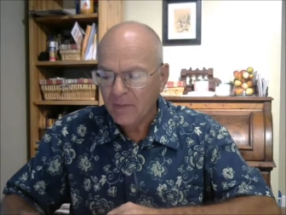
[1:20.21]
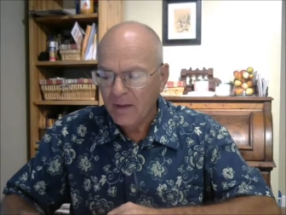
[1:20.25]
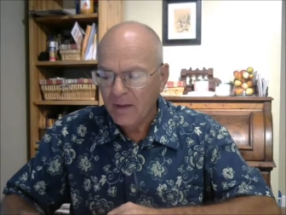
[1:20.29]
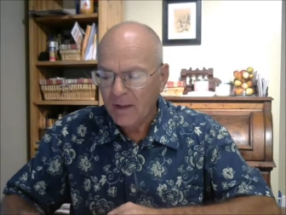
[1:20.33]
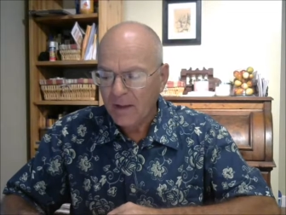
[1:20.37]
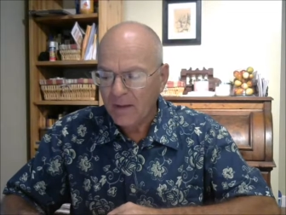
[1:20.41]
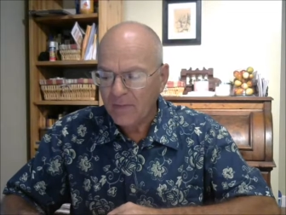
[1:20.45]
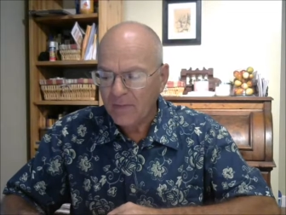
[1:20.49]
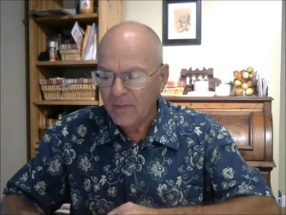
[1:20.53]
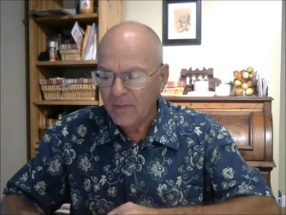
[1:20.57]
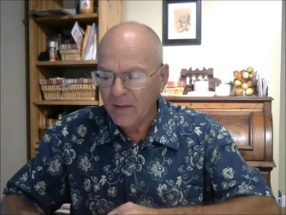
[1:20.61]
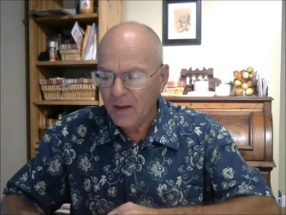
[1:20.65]

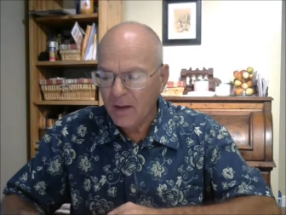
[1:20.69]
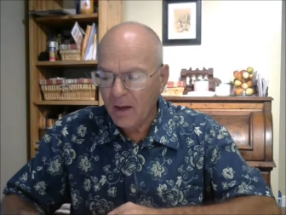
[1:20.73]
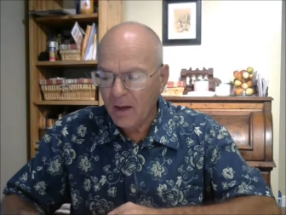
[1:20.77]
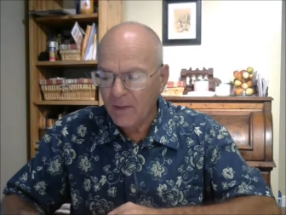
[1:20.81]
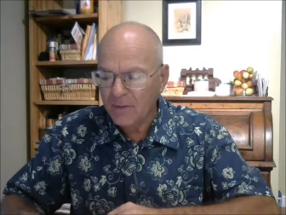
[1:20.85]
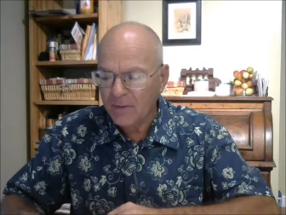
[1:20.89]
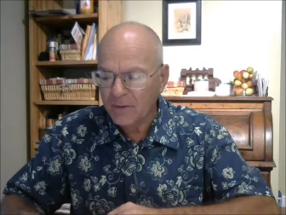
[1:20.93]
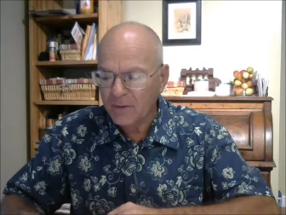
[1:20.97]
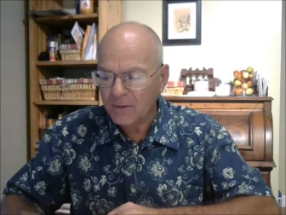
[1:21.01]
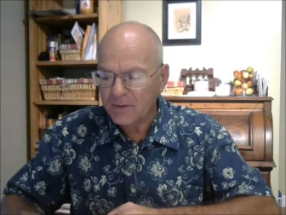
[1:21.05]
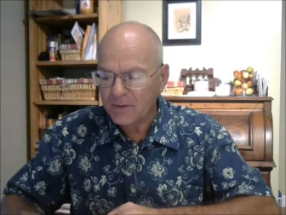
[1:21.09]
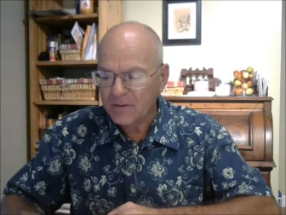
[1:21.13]
and the
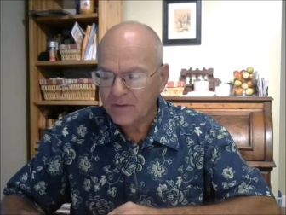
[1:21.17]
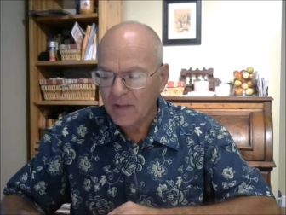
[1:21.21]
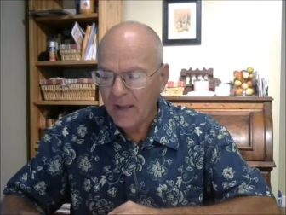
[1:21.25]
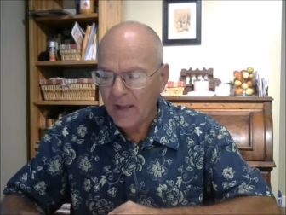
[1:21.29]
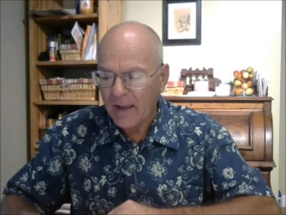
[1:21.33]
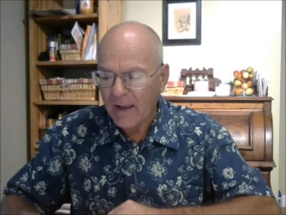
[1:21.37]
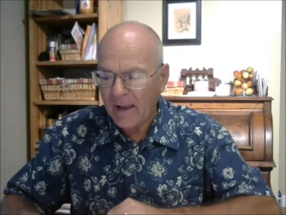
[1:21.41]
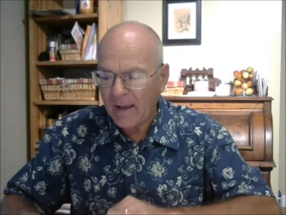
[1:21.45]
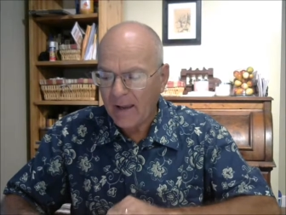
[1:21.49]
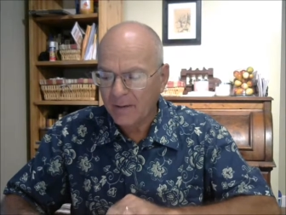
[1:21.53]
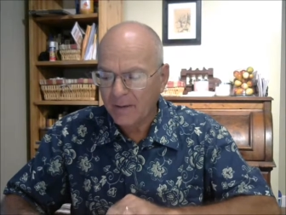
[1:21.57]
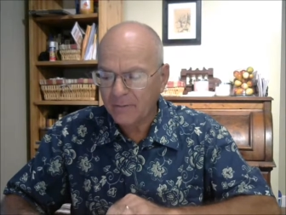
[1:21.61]
others
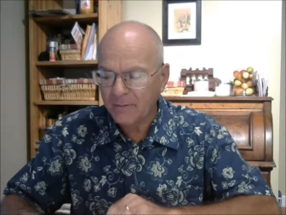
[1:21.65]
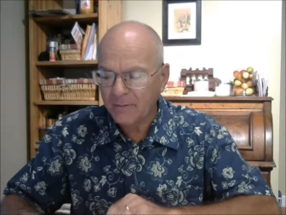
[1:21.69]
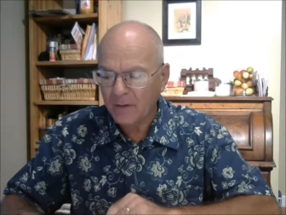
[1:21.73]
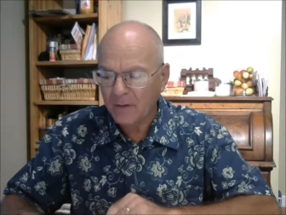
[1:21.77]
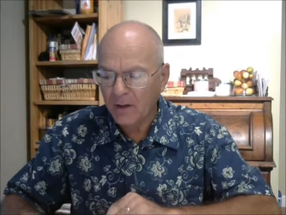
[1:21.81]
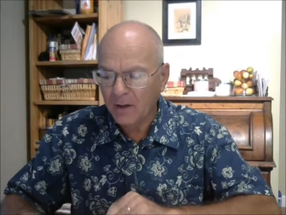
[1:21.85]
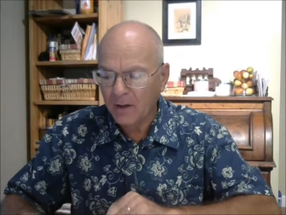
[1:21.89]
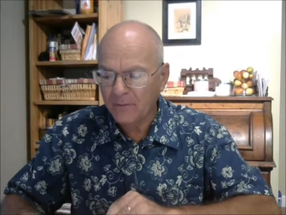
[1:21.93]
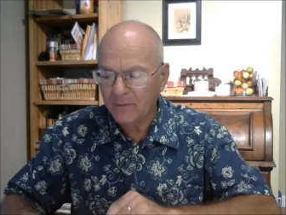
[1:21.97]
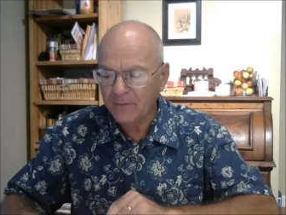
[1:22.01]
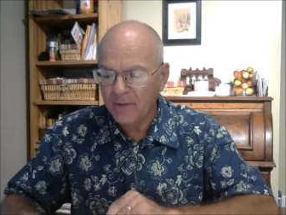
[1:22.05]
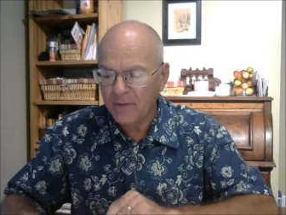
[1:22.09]
half
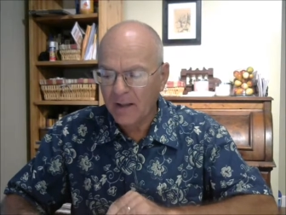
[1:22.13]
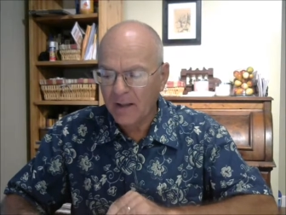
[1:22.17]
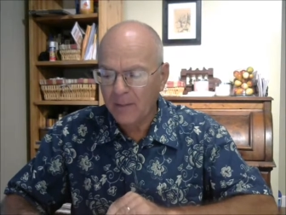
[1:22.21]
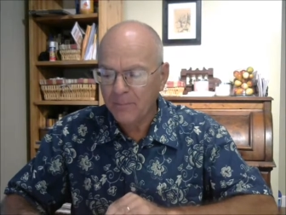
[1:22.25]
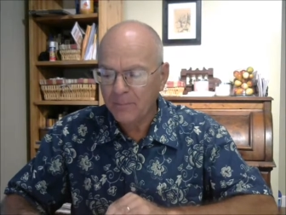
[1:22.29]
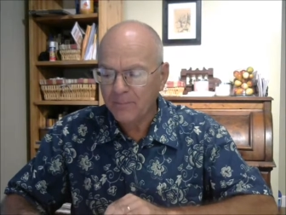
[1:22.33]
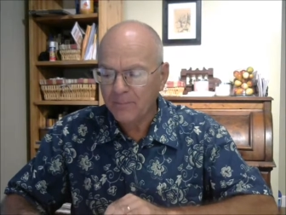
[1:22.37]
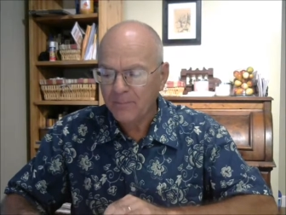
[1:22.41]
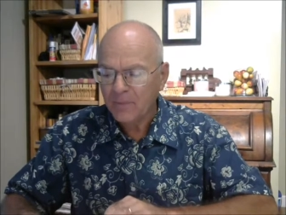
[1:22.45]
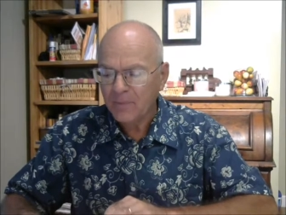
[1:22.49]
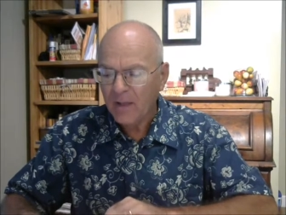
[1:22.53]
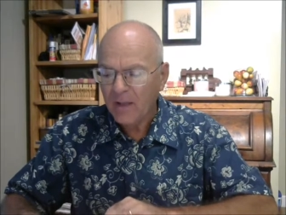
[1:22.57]
of
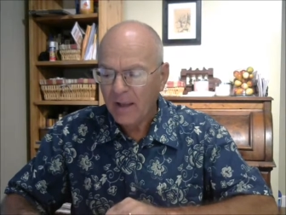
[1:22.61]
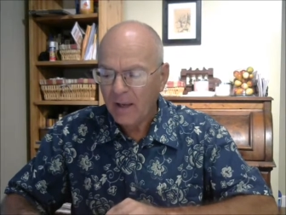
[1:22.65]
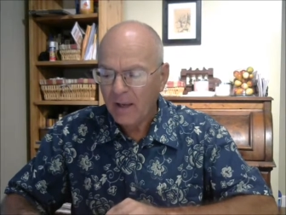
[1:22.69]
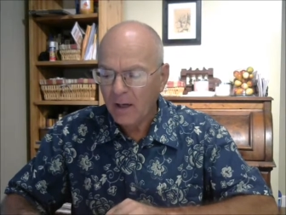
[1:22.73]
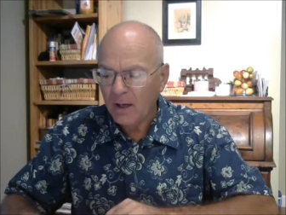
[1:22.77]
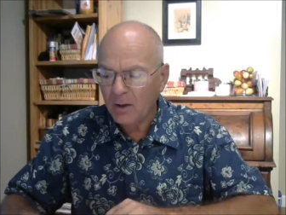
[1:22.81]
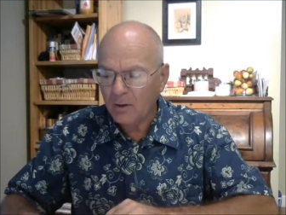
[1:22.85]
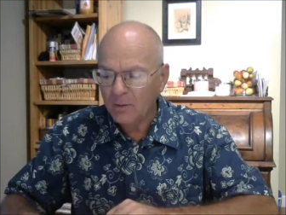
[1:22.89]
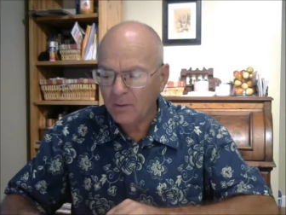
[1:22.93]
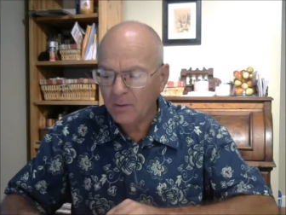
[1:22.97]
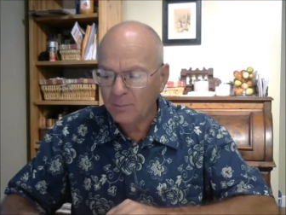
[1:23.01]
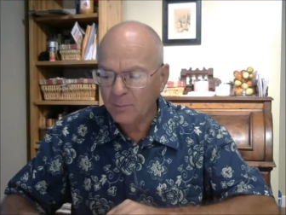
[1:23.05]
them
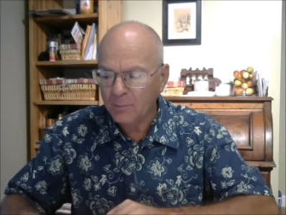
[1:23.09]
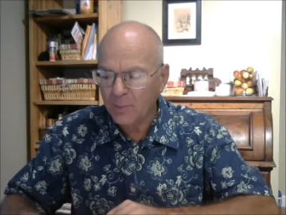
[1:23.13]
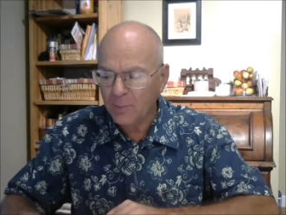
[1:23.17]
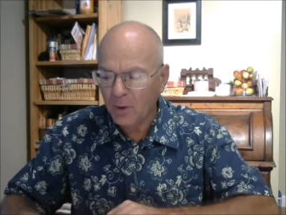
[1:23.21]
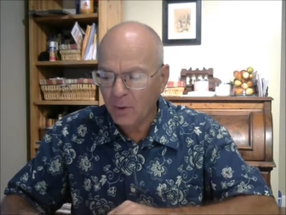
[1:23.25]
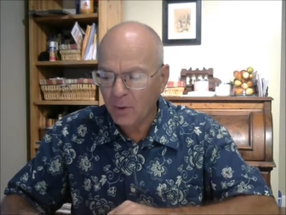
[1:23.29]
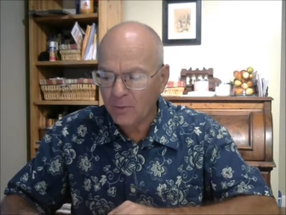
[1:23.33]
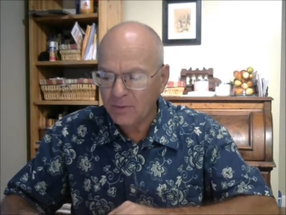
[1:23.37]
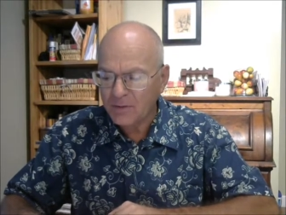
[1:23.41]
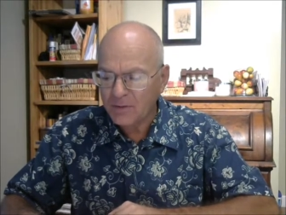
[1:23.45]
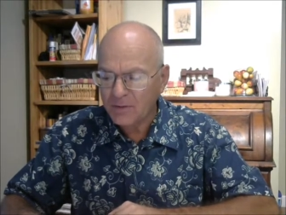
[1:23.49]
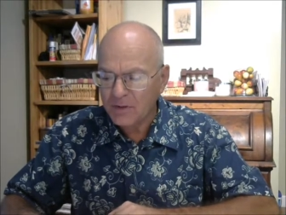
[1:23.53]
held
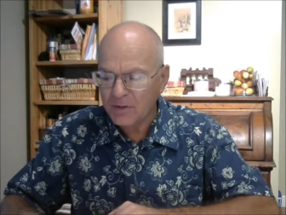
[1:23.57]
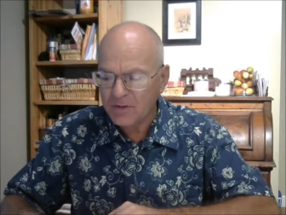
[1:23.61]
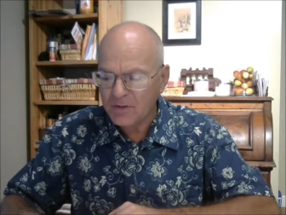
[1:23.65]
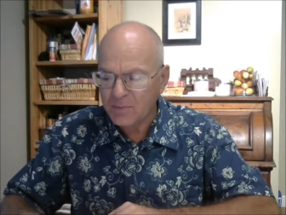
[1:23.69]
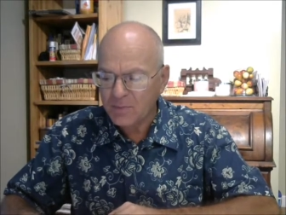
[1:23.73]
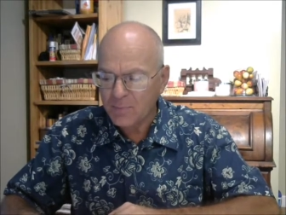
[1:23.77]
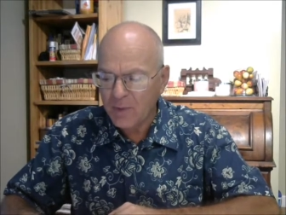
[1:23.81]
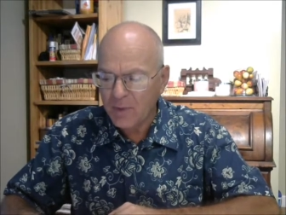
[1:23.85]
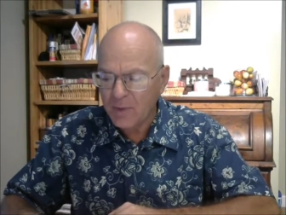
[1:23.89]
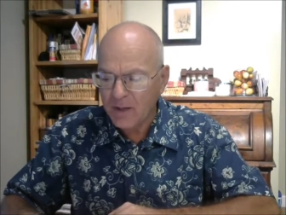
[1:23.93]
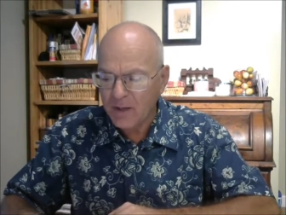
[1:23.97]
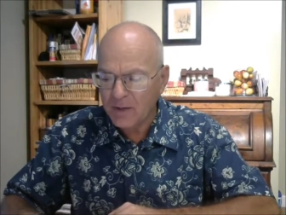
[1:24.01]
both the
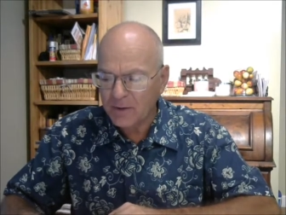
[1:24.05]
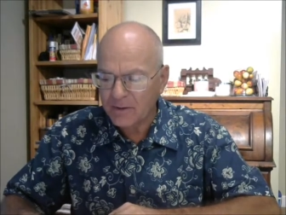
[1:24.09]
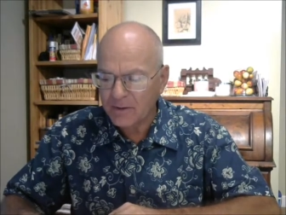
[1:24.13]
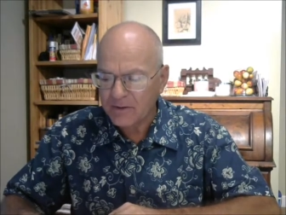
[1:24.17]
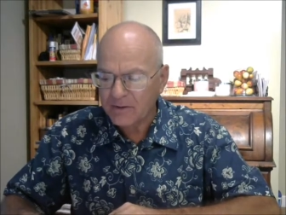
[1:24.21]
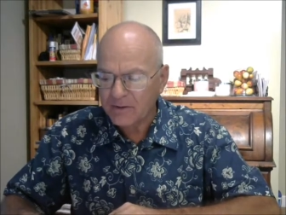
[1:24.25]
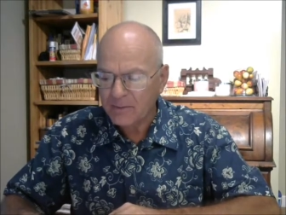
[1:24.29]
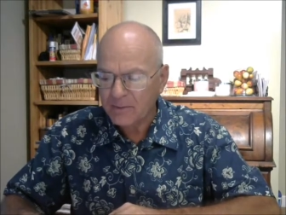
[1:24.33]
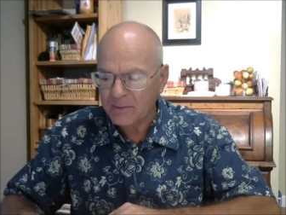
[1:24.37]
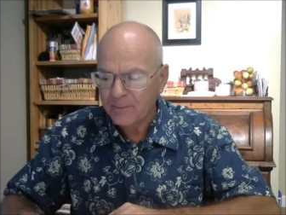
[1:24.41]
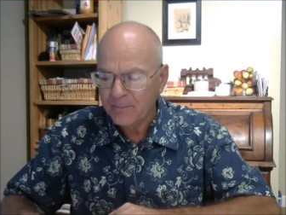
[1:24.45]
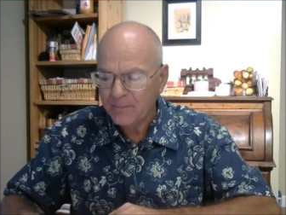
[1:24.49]

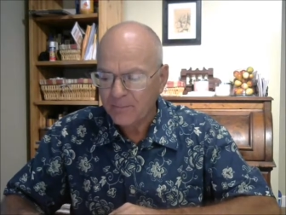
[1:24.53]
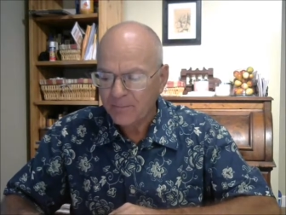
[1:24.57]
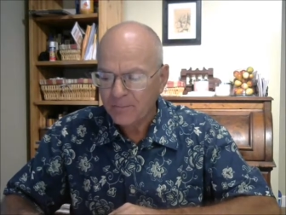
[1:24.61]
spears